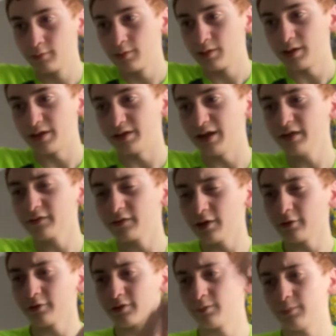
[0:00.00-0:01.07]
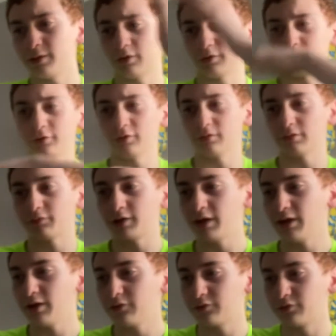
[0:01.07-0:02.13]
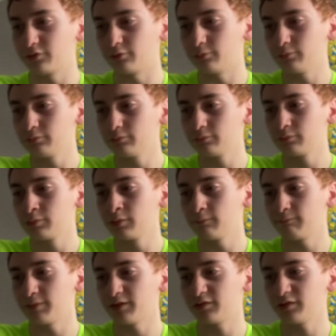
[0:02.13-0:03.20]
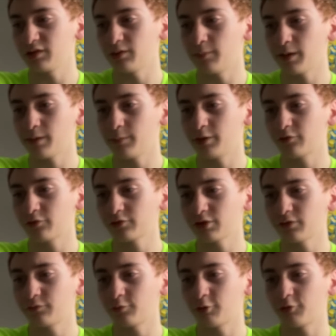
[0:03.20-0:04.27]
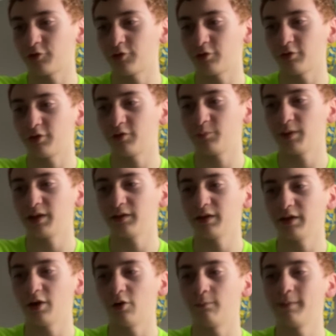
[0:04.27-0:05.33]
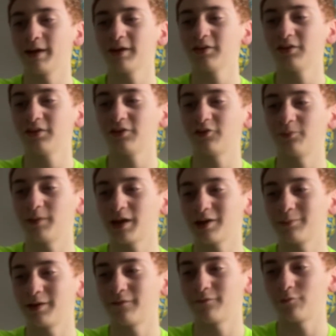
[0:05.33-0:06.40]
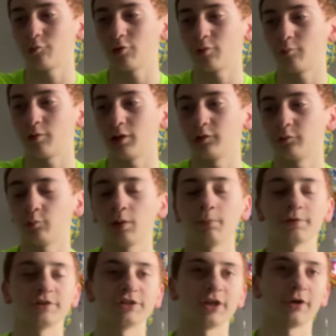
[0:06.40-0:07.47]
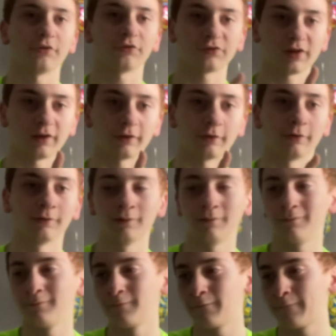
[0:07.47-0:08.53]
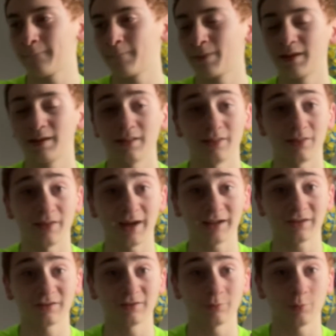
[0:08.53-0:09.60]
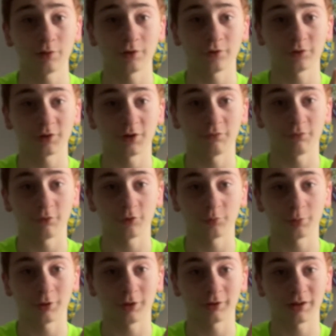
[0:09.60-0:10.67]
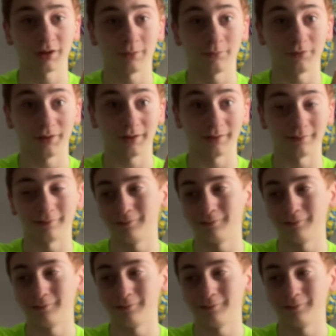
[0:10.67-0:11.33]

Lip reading: And the eighth color could be an alternative costume based on the Mega Man Star Force series, mainly Omegasys' Mega Man form while he's one with Geostellar. That's where the Star Force part comes in.